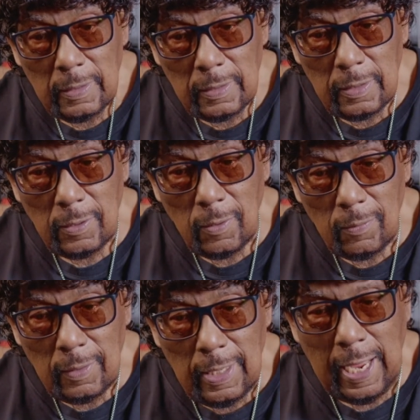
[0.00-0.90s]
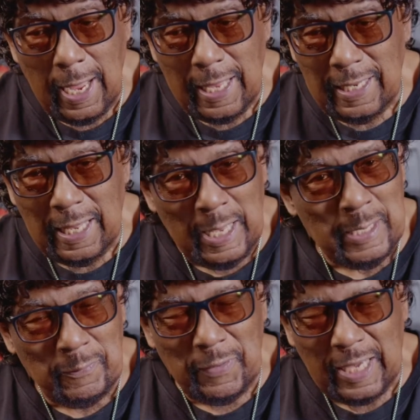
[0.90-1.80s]

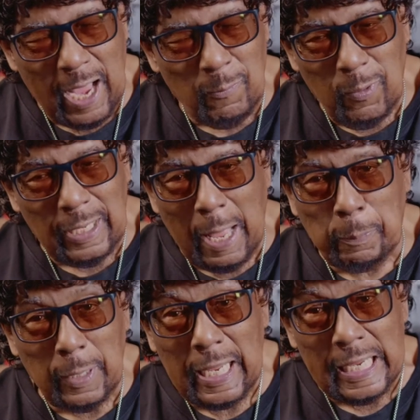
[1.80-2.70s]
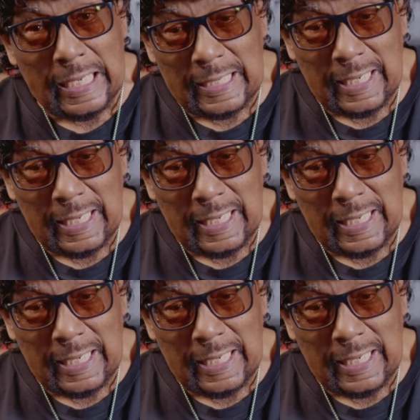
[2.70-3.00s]
figure out what I played,